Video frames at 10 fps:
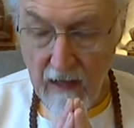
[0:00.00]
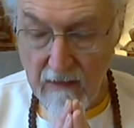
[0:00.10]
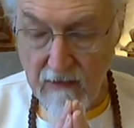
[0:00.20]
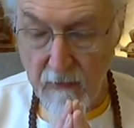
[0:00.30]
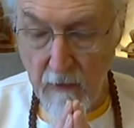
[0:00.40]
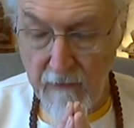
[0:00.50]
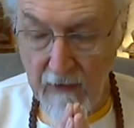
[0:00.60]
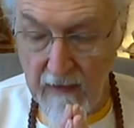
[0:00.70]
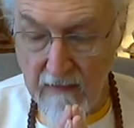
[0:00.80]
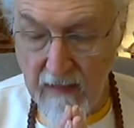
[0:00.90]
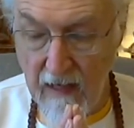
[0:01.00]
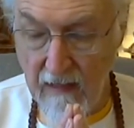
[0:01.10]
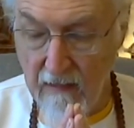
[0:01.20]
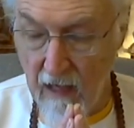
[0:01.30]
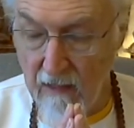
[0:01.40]
and swiftly
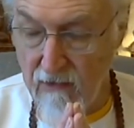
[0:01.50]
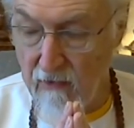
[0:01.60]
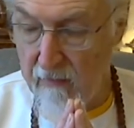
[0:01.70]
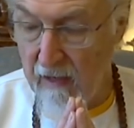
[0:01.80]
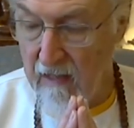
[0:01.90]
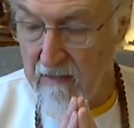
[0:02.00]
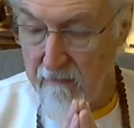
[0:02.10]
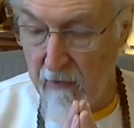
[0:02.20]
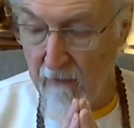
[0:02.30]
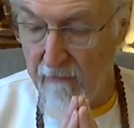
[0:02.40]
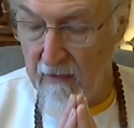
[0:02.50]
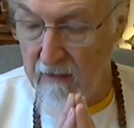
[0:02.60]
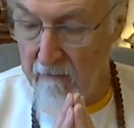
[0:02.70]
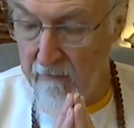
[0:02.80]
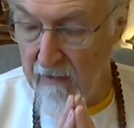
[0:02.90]
attain unsurpassed, perfect,
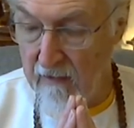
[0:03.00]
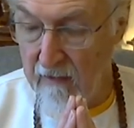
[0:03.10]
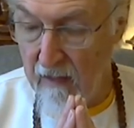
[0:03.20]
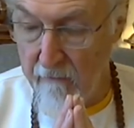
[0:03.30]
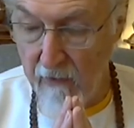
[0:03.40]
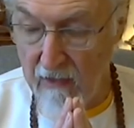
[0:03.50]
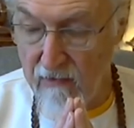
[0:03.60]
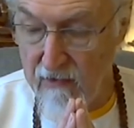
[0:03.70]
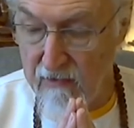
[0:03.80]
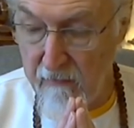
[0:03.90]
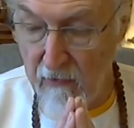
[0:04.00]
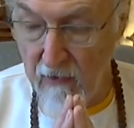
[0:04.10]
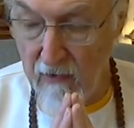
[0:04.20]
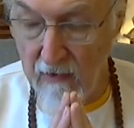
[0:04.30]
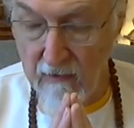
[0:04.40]
complete, and precious
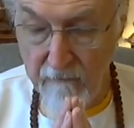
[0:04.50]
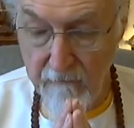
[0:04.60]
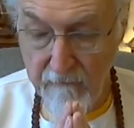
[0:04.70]
Buddhahood.